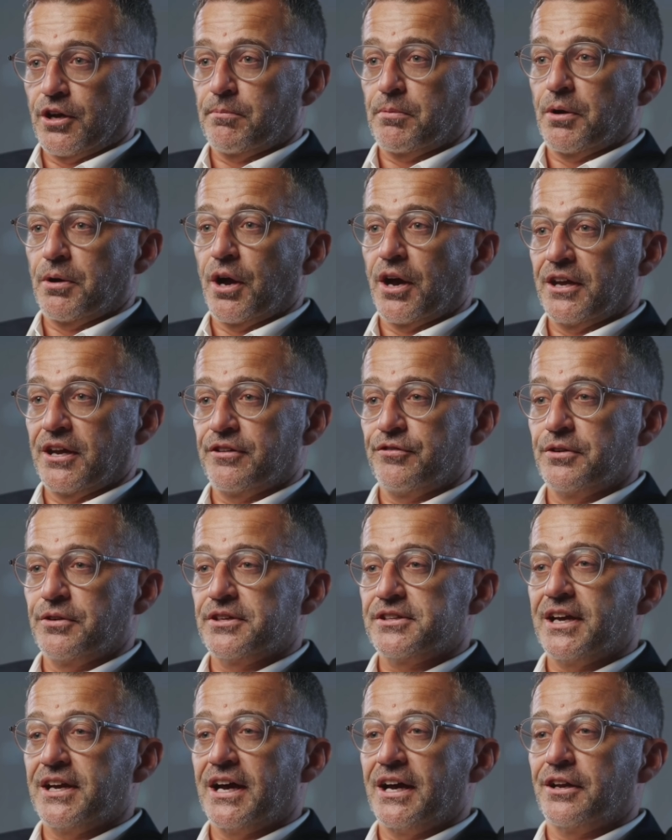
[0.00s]
compliance
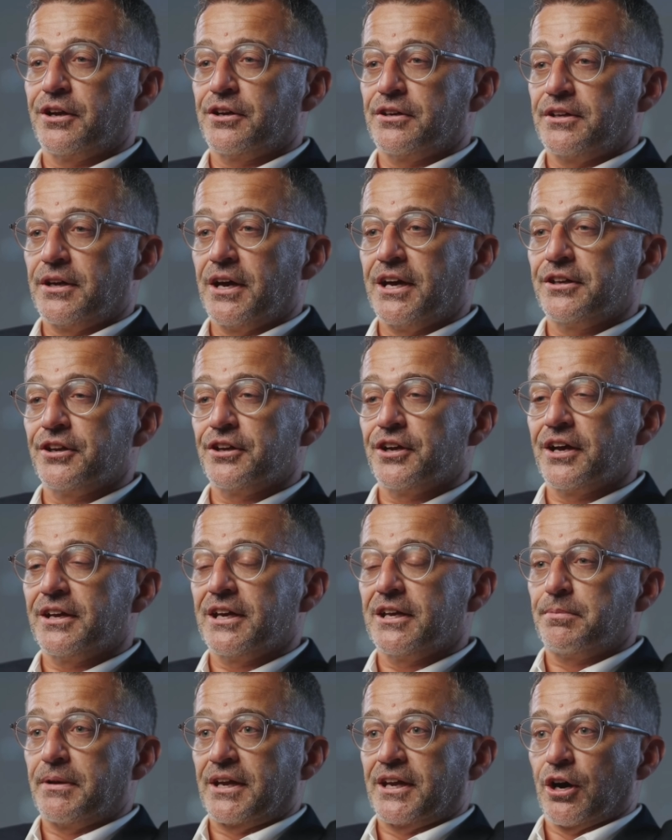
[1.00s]
with standards like
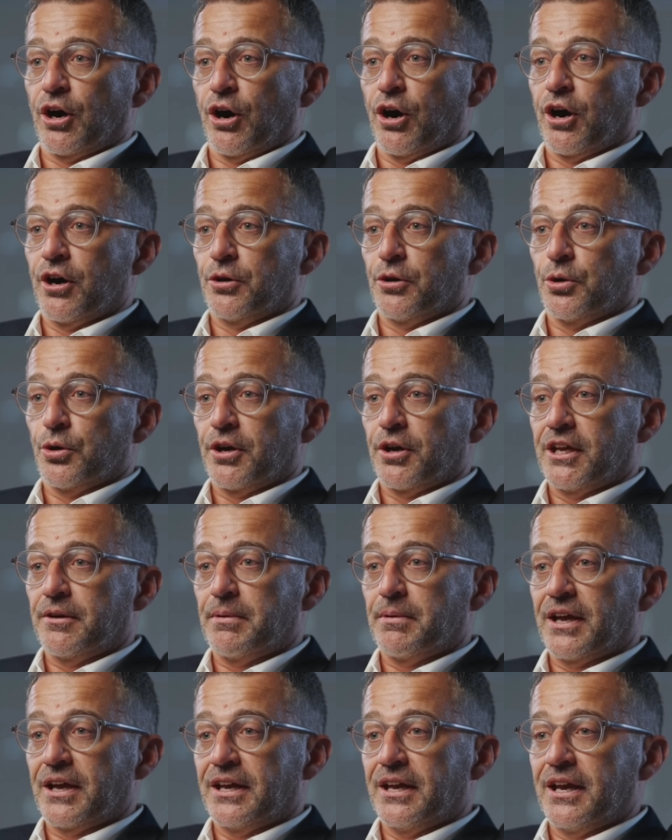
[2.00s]
GDPR or
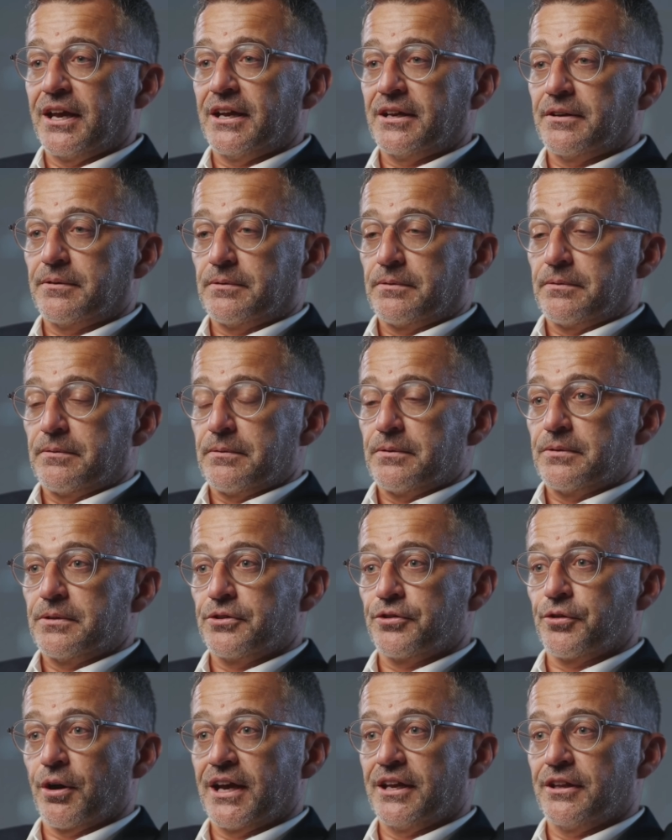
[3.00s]
HIPAA.
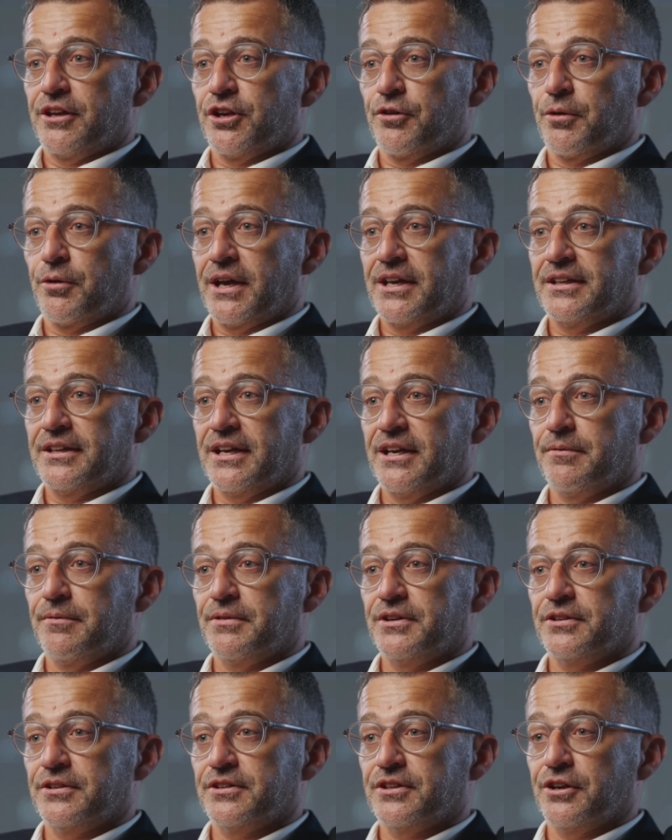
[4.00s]
Train QA
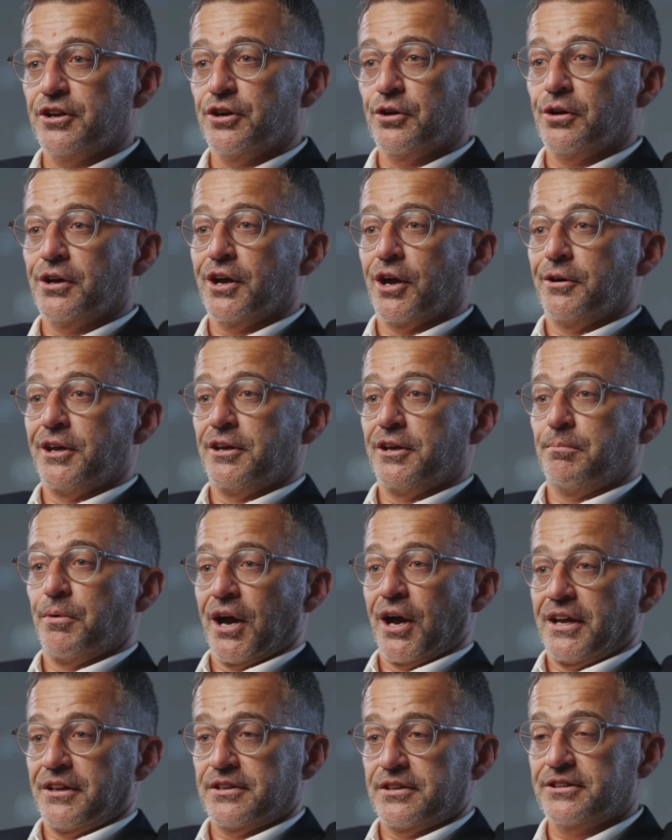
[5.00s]
teams in secure coding
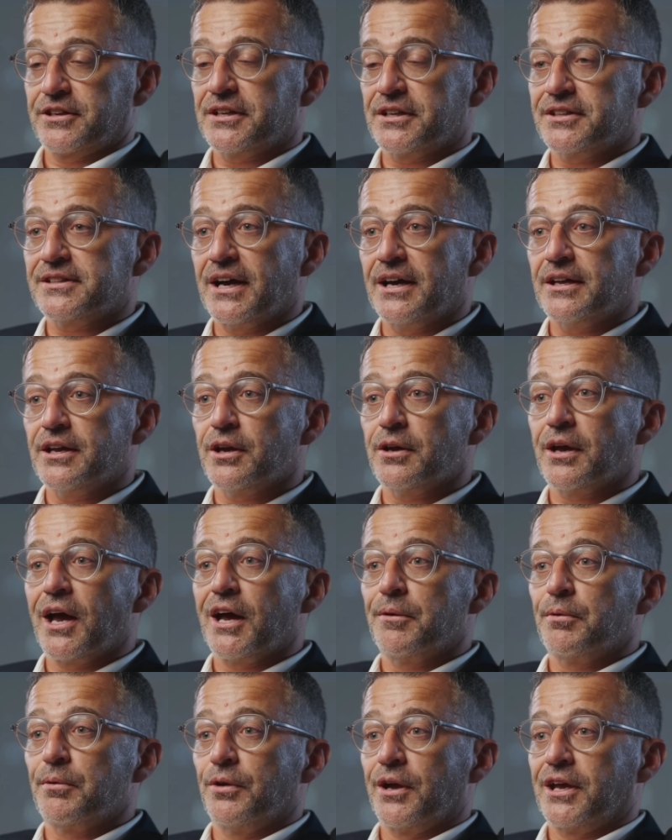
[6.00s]
practices and
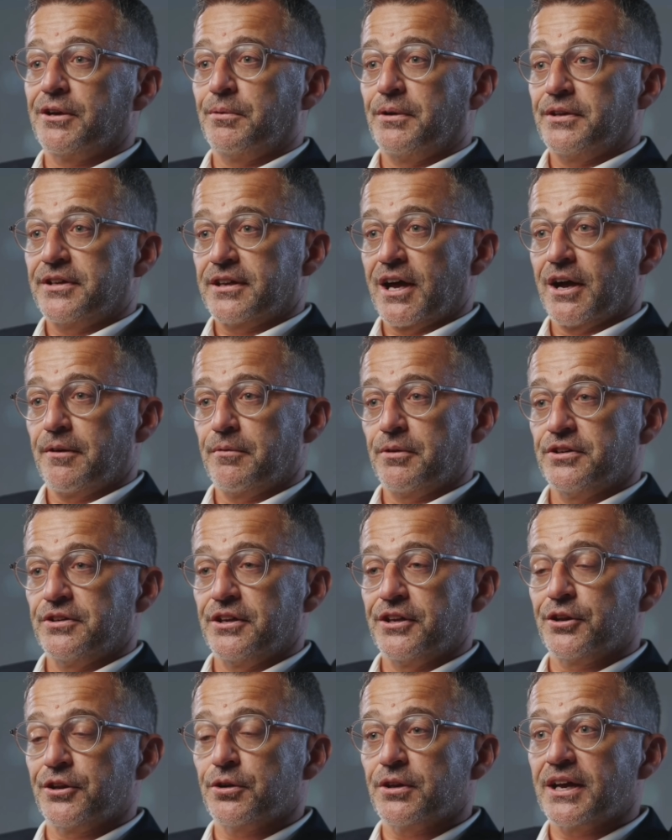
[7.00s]
collaborate with
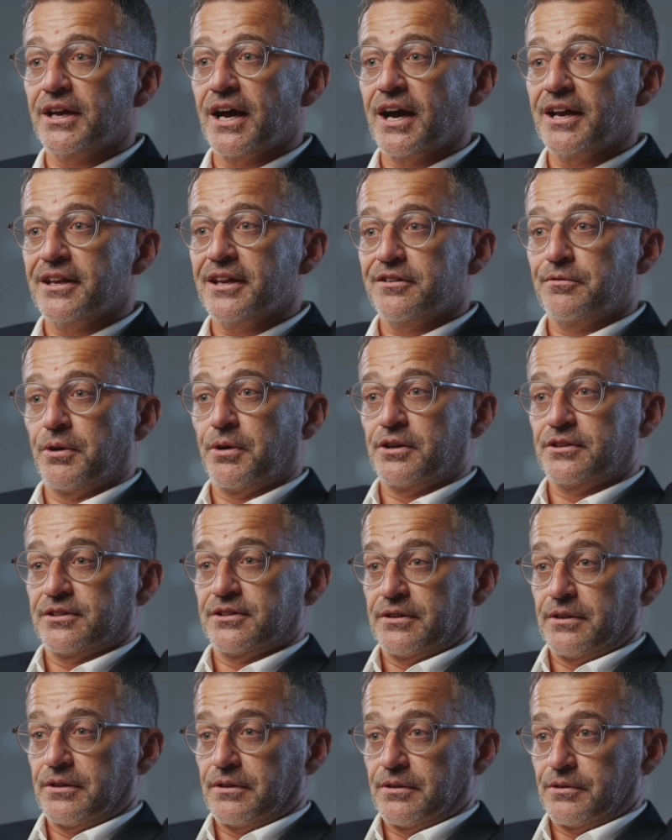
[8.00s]
cybersecurity
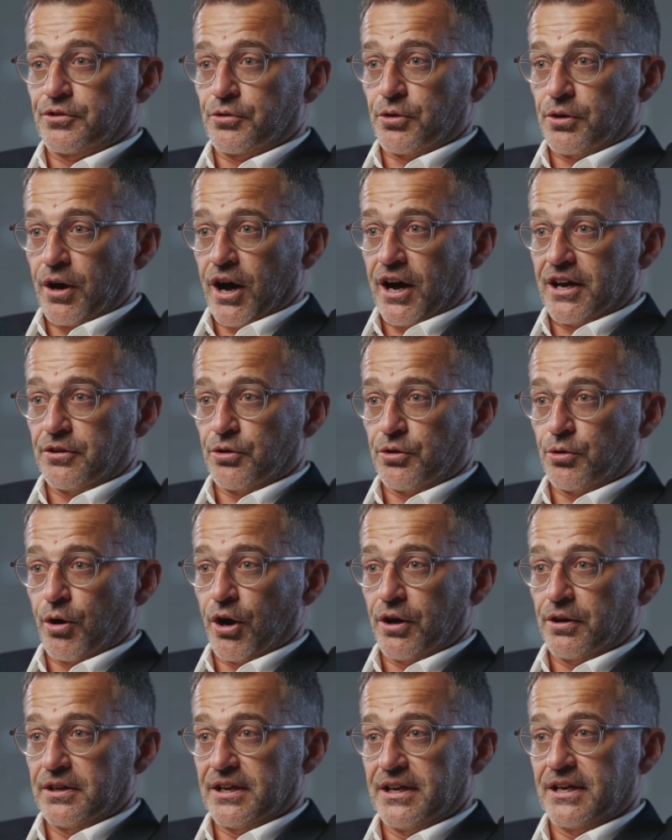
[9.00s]
experts to align
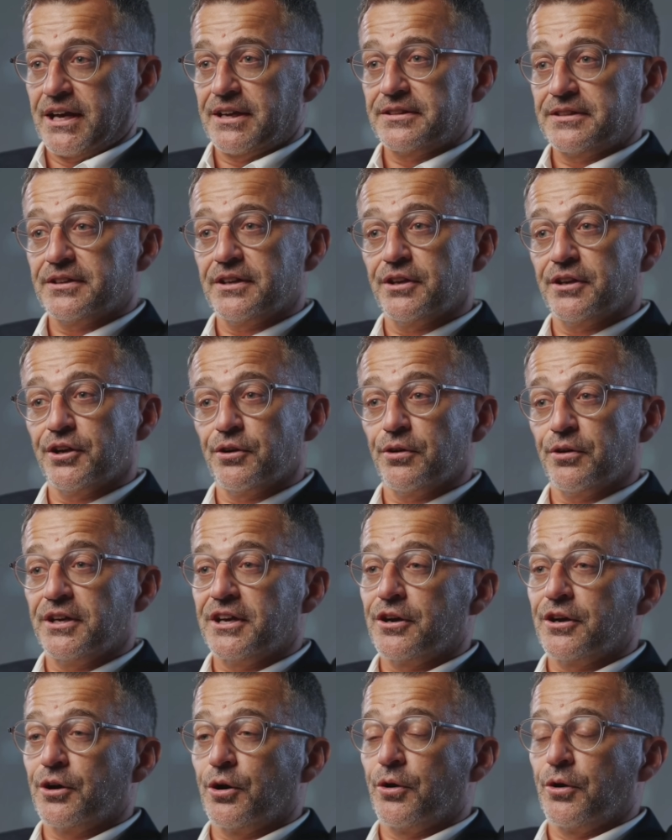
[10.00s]
quality and
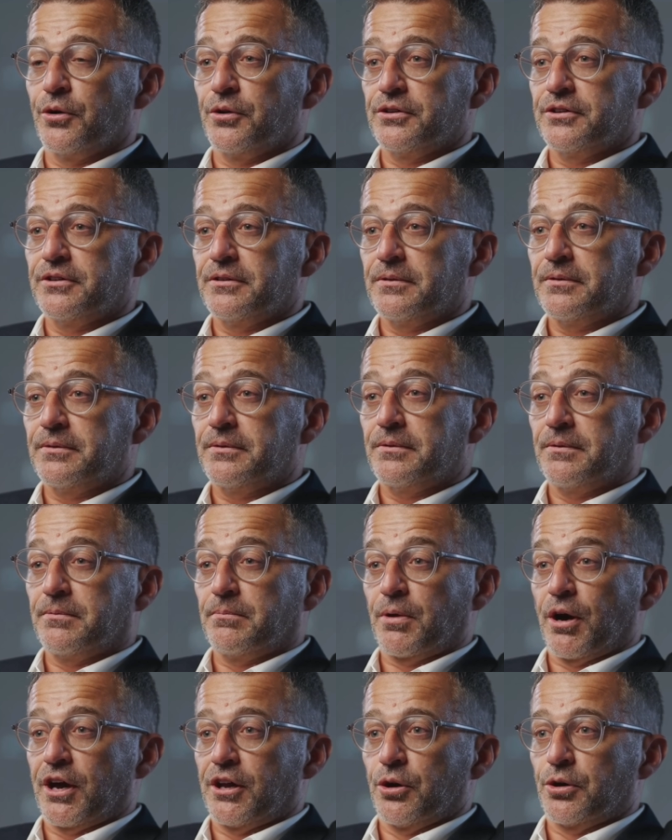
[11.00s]
security goals.
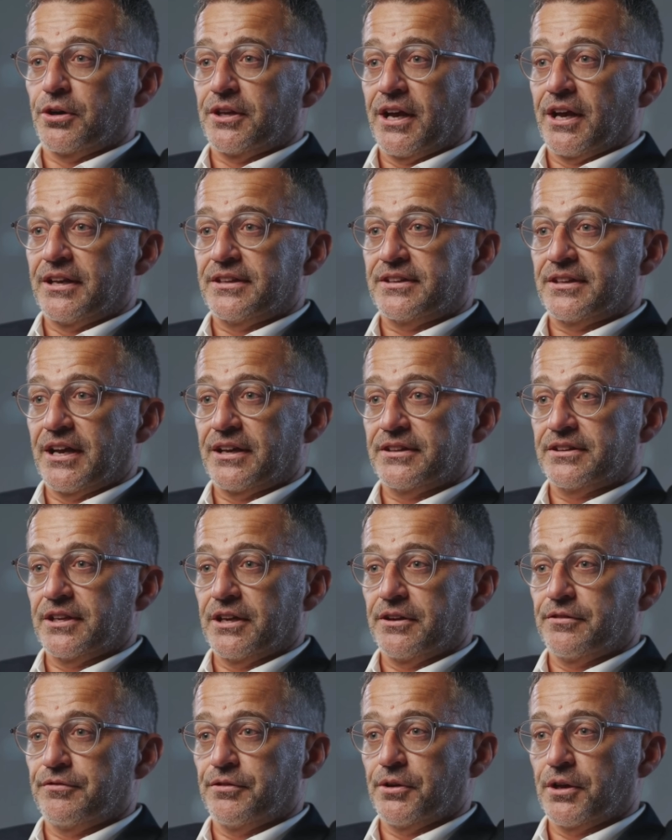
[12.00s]
Prioritize
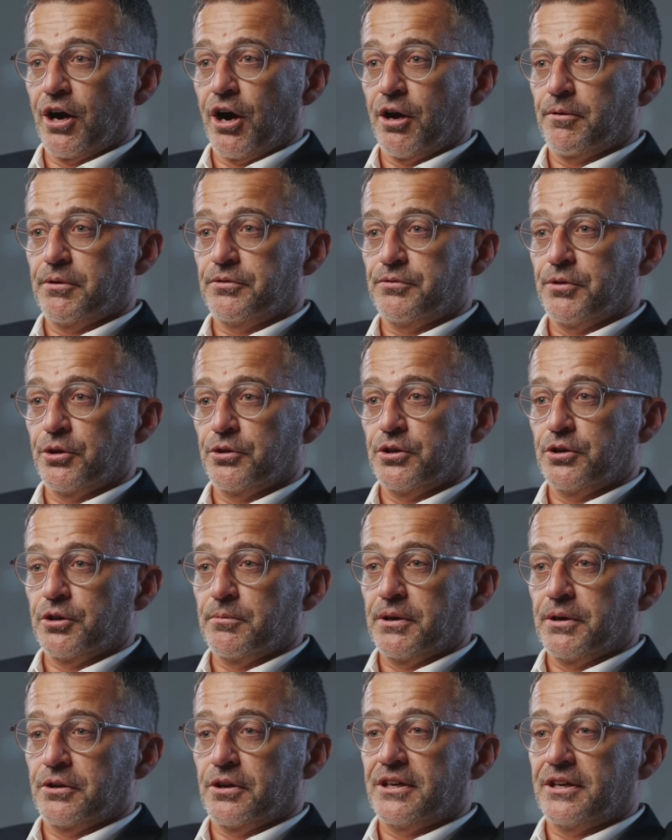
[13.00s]
testing for common
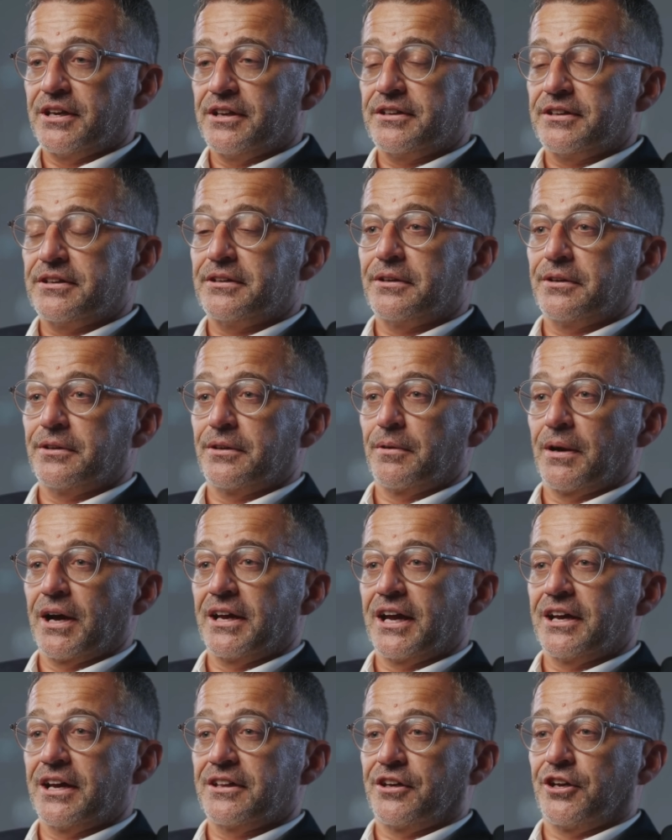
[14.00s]
vulnerabilities
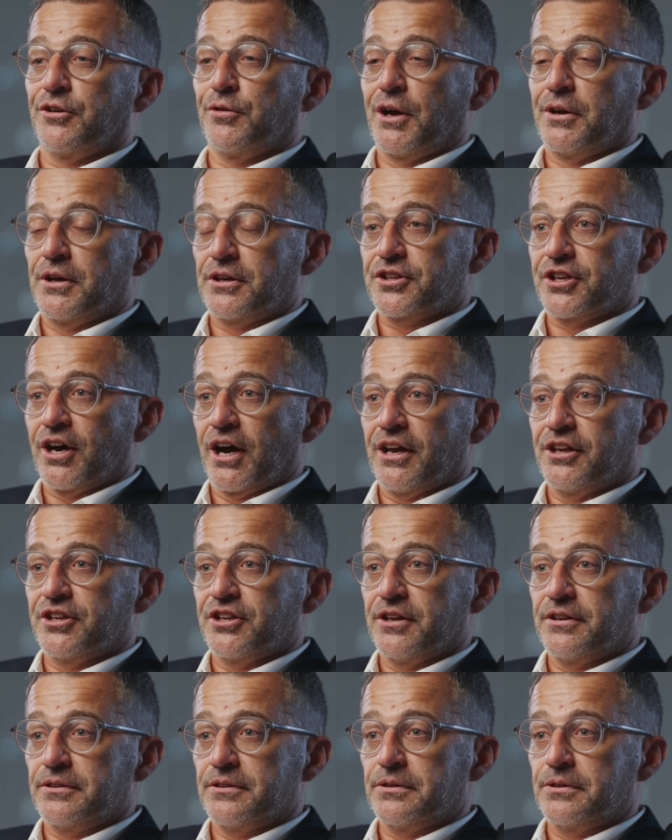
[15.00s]
like SQL
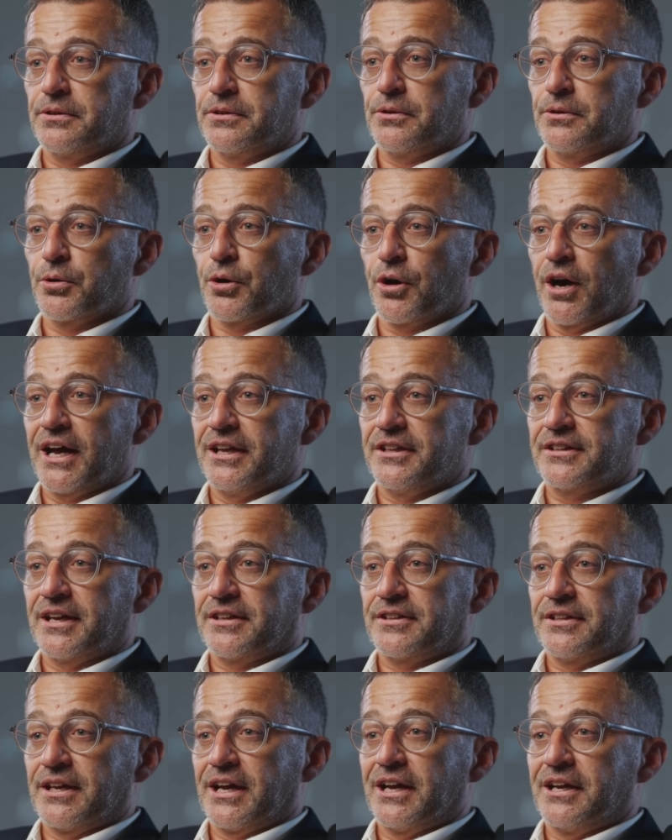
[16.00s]
injection or
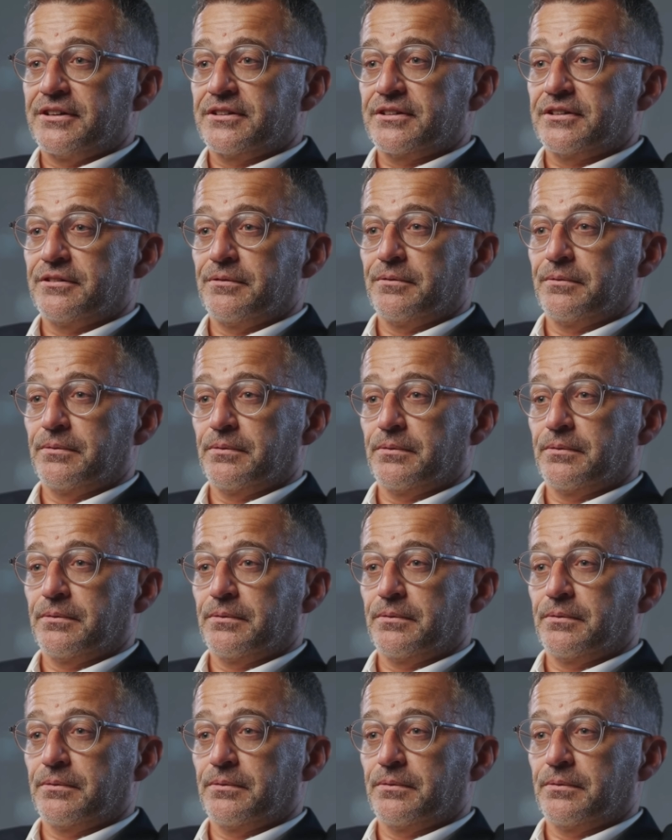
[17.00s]
XSS.